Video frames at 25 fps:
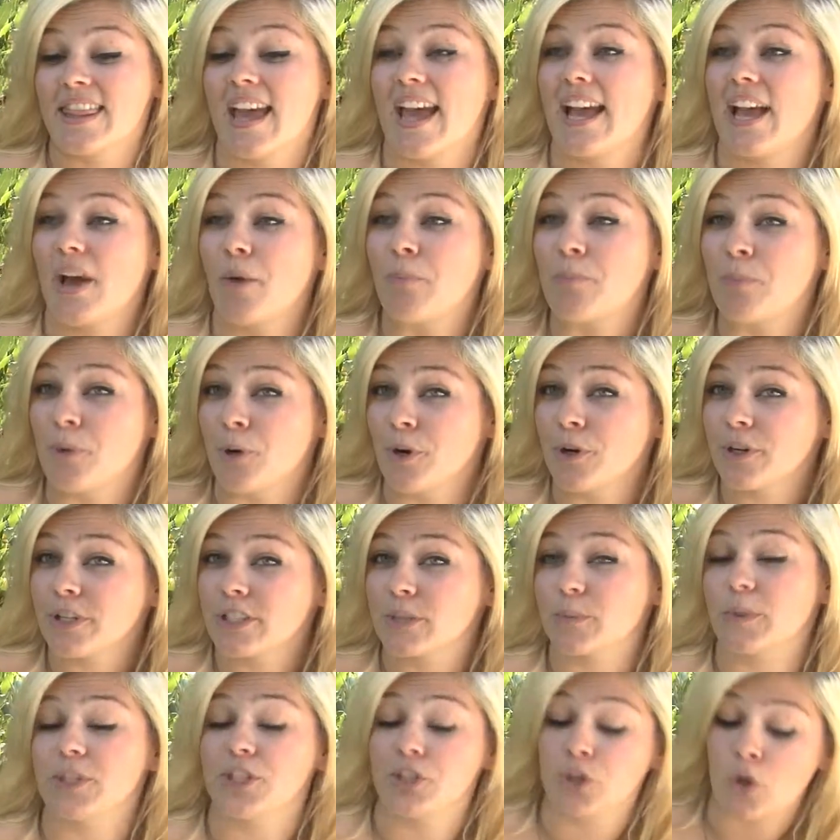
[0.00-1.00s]
They are
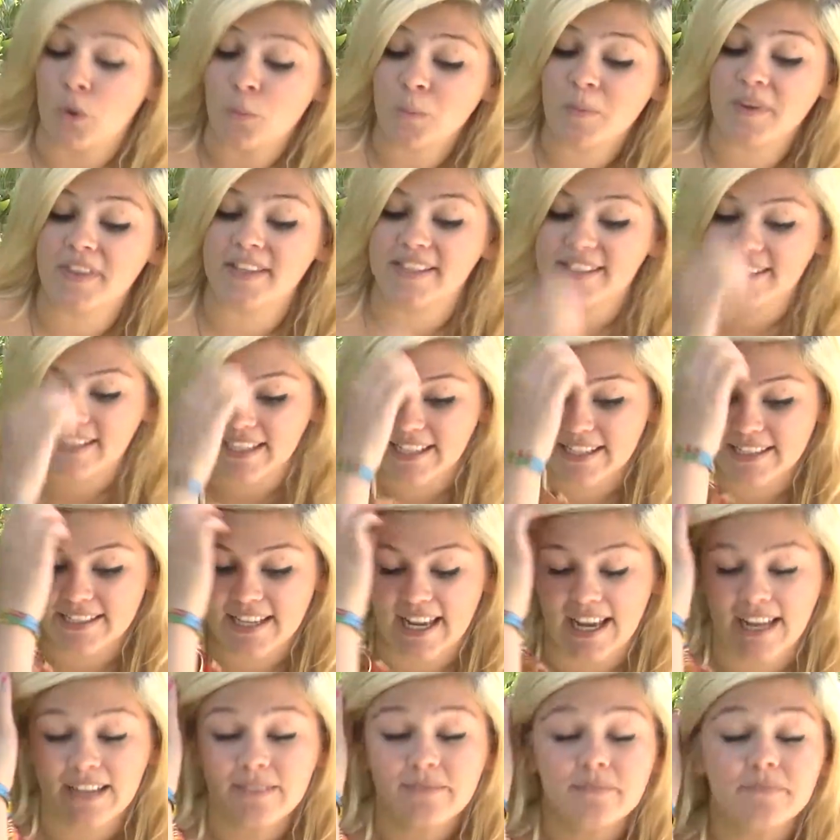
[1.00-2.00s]
books which come with a
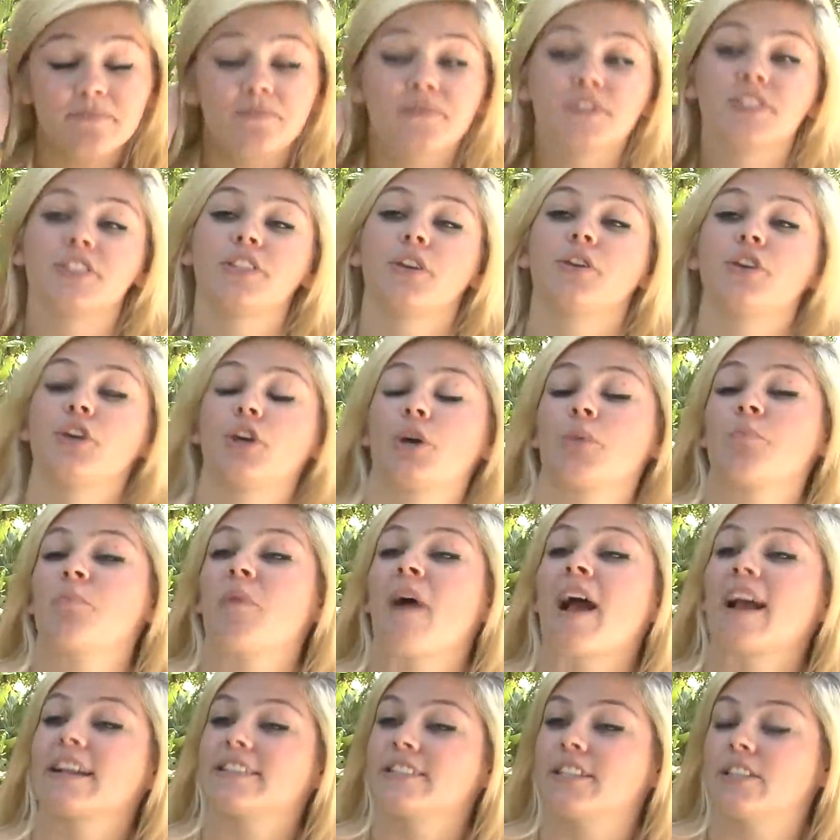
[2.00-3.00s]
CD, so you can
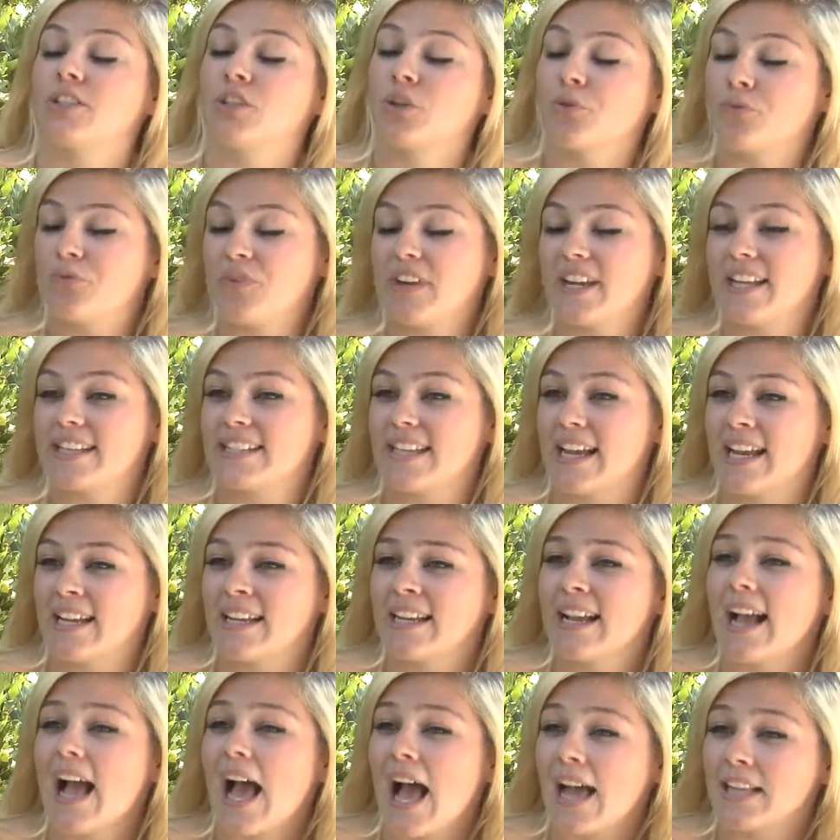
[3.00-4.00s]
practice your
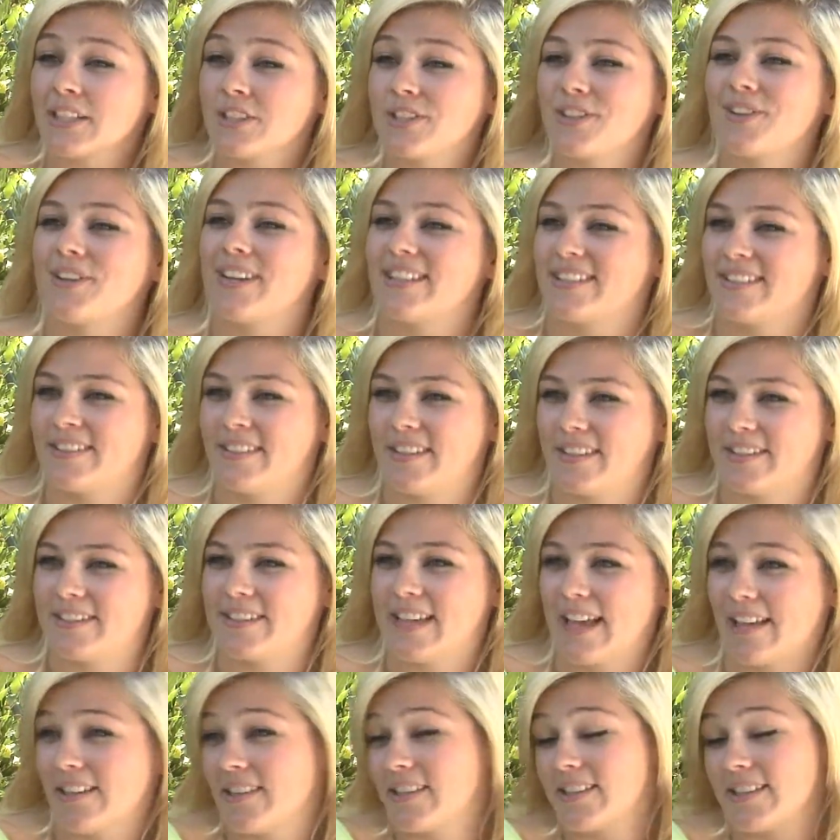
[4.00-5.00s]
reading and your listening
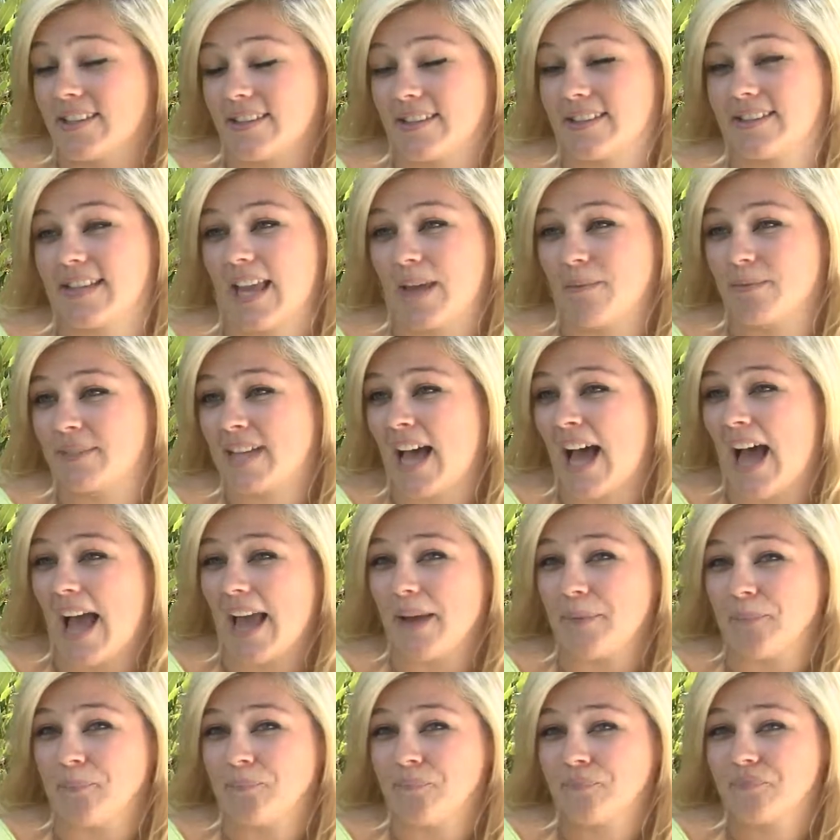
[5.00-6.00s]
skills at the same
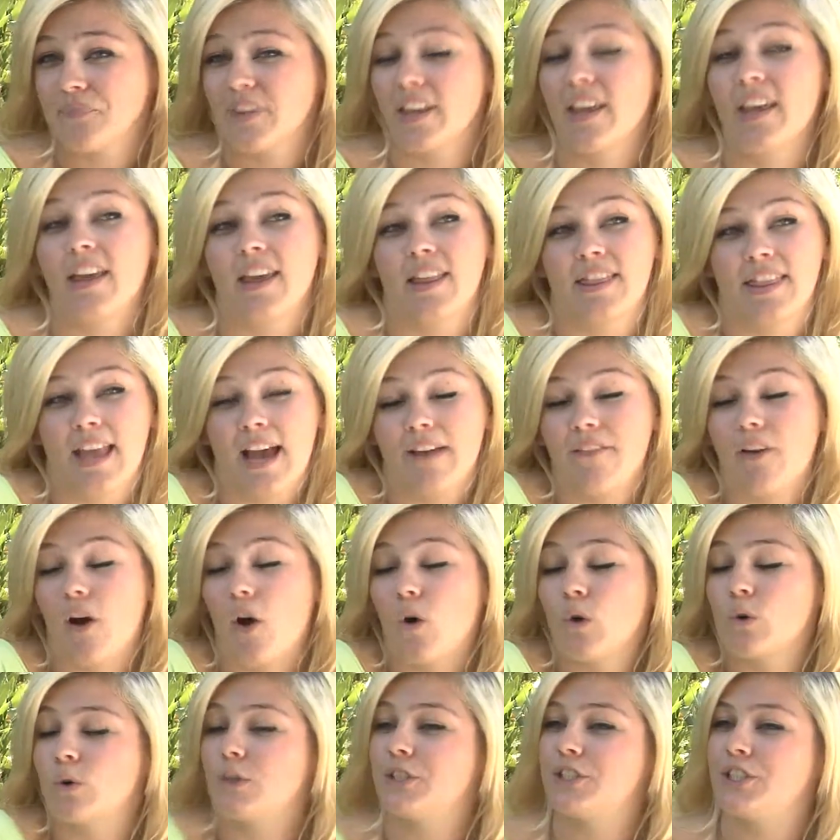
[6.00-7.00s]
time. There
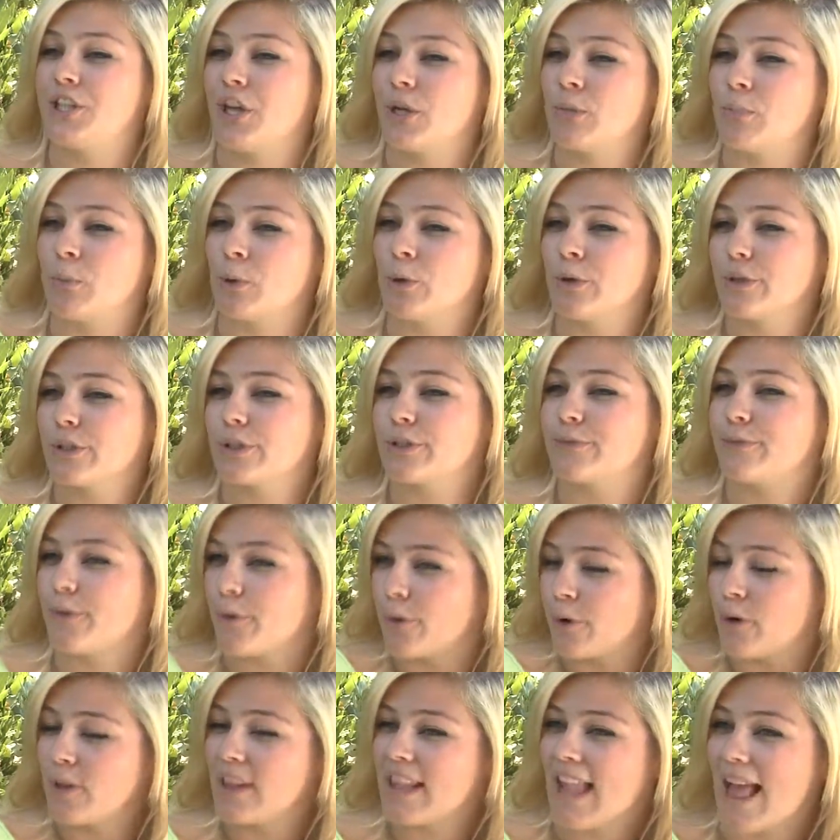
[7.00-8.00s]
are audio books for
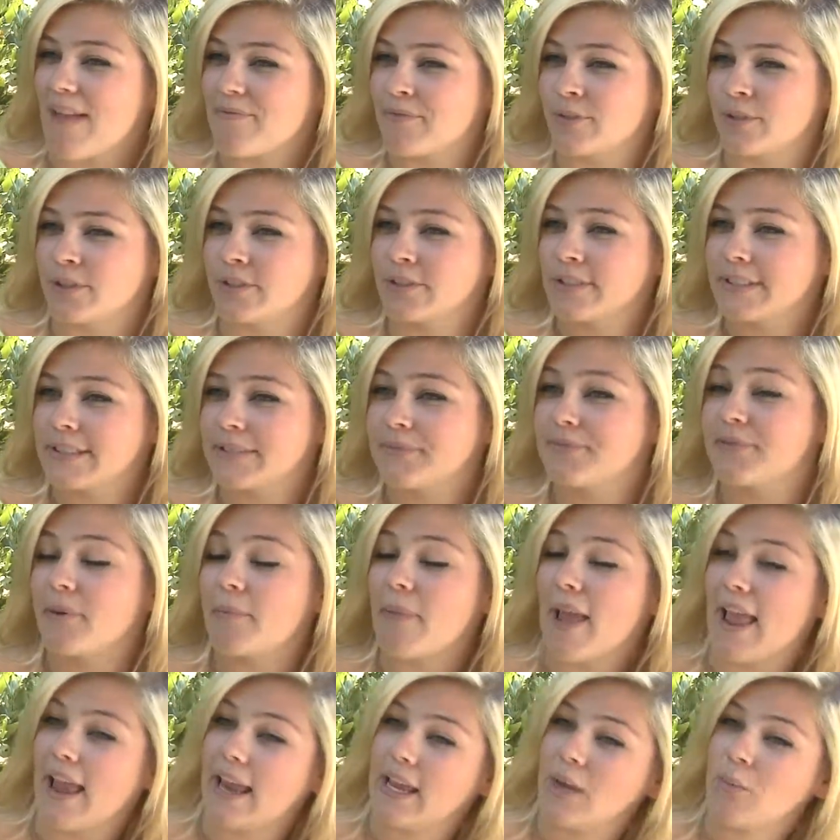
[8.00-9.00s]
all levels from